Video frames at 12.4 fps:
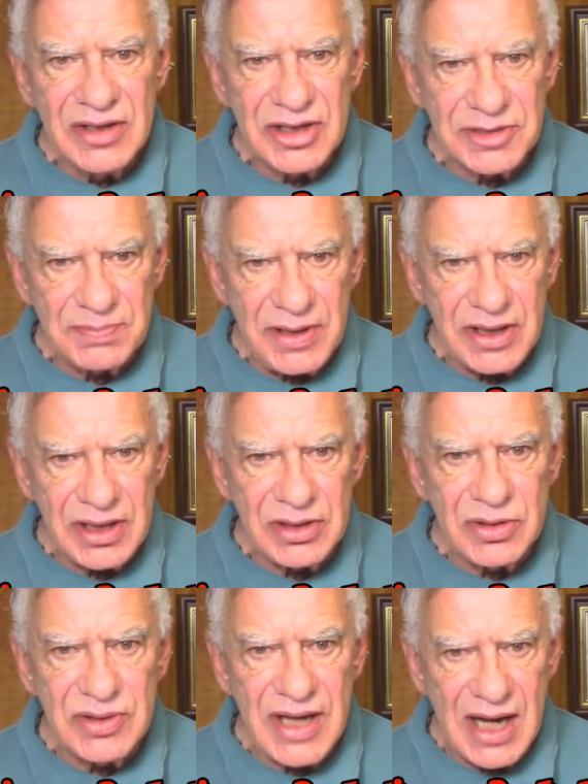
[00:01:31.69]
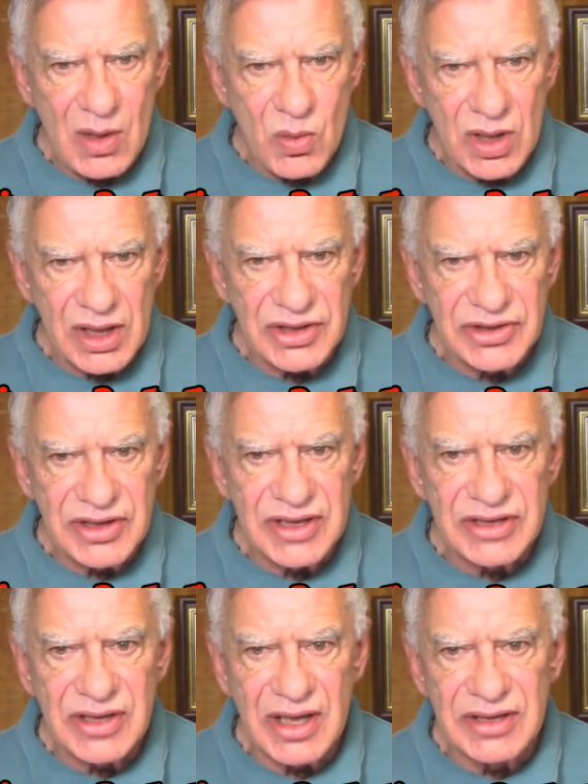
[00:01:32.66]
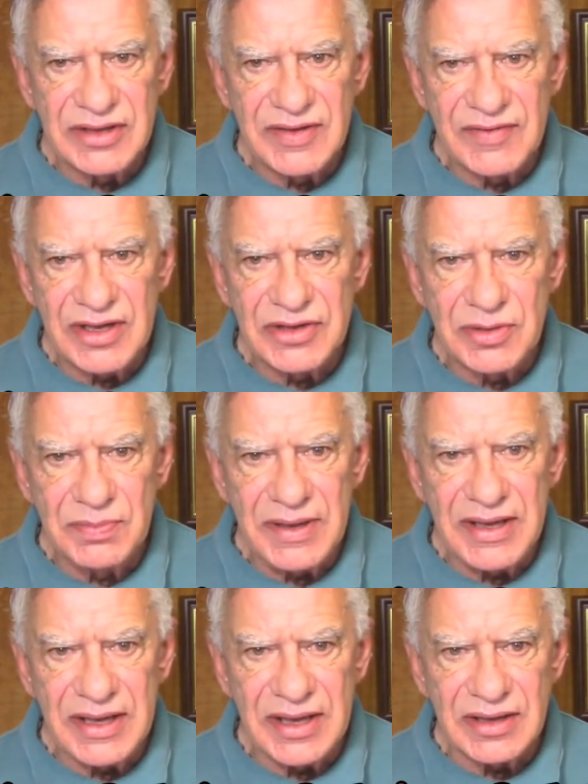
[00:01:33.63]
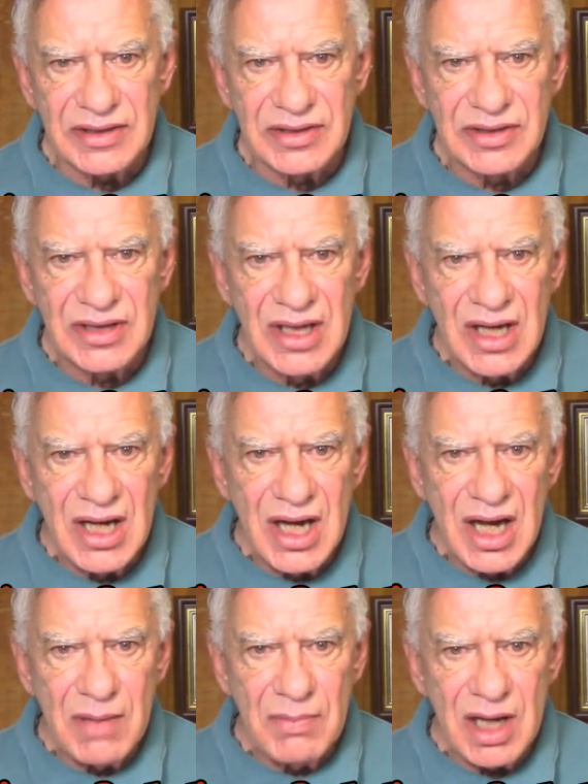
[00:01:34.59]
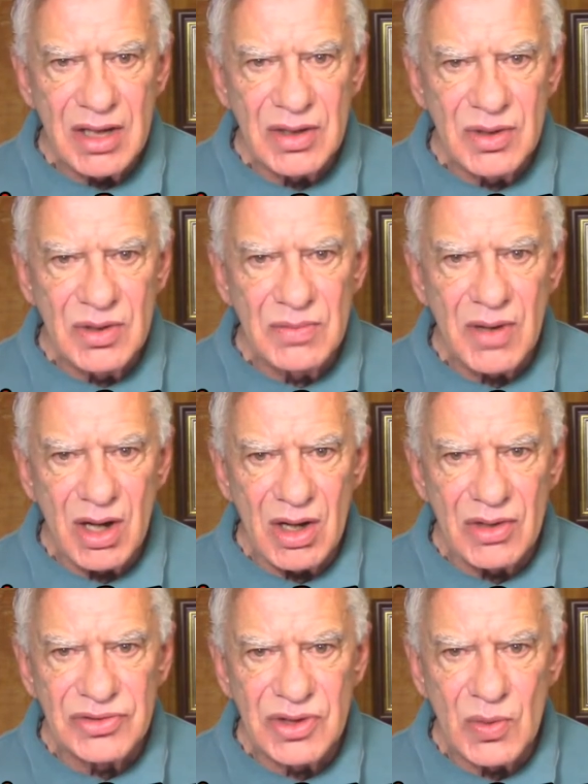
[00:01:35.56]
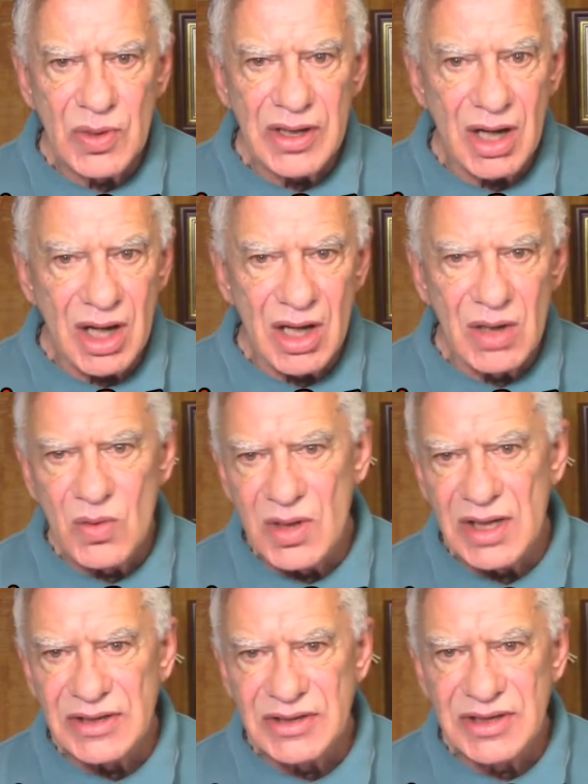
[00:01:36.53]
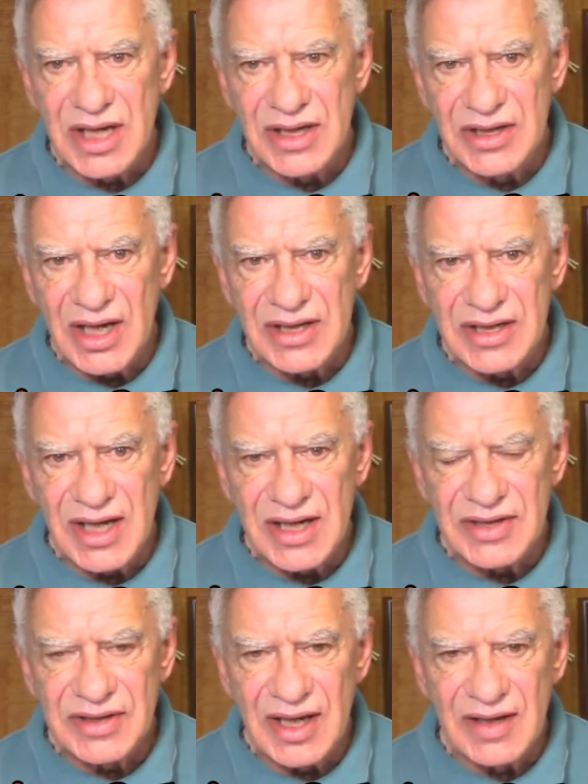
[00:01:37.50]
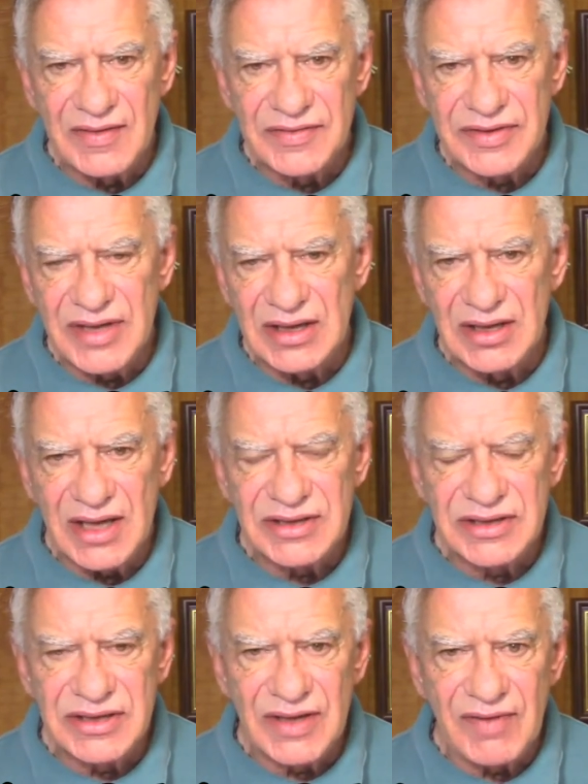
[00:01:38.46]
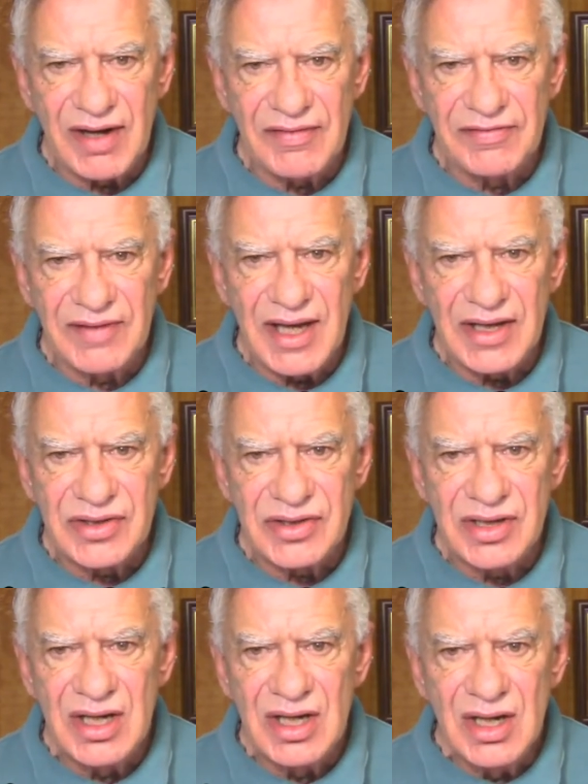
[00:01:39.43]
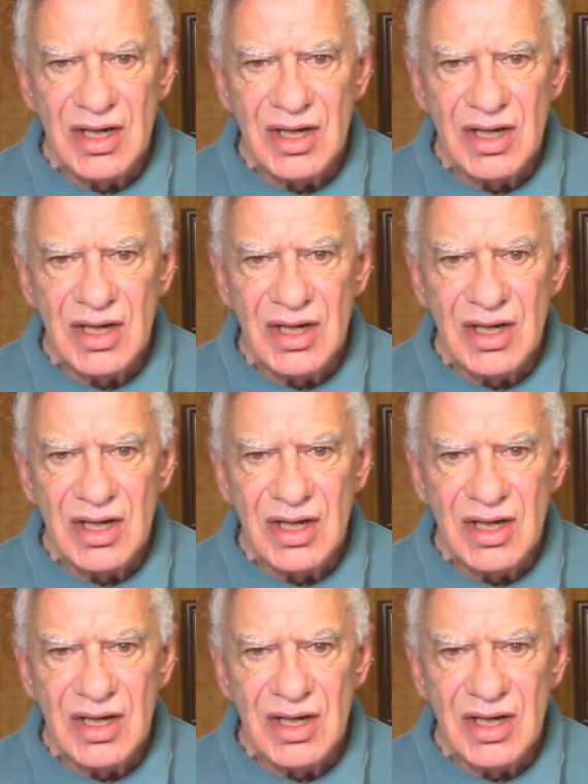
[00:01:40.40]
the Spirit who now works in the sons of disobedience, among whom also we all once conducted ourselves in the lusts of our flesh,